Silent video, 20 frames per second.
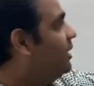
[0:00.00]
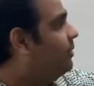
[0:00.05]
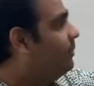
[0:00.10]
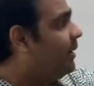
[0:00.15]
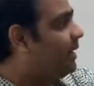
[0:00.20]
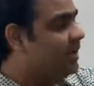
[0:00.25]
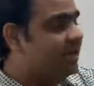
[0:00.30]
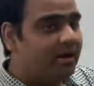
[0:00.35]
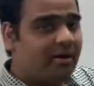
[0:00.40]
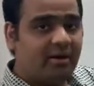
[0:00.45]

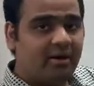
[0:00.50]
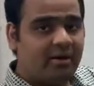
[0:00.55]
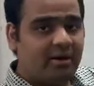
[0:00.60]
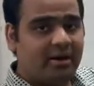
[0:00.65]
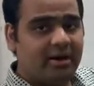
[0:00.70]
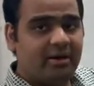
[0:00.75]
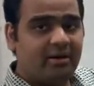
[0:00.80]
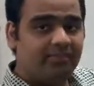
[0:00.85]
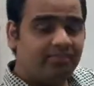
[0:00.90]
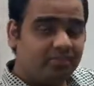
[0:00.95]
100
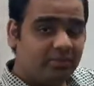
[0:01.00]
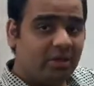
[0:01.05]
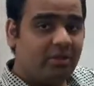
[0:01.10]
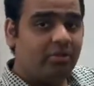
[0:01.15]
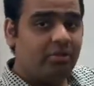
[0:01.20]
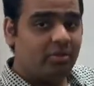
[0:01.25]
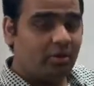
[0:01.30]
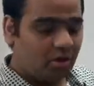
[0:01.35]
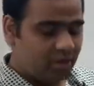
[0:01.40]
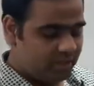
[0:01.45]
is
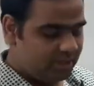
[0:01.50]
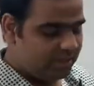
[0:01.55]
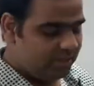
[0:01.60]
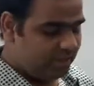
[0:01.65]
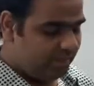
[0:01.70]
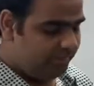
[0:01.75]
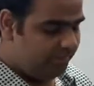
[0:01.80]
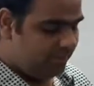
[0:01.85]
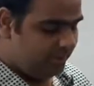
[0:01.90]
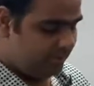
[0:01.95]
not a leap
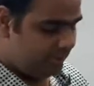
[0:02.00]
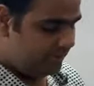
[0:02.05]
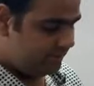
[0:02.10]
year.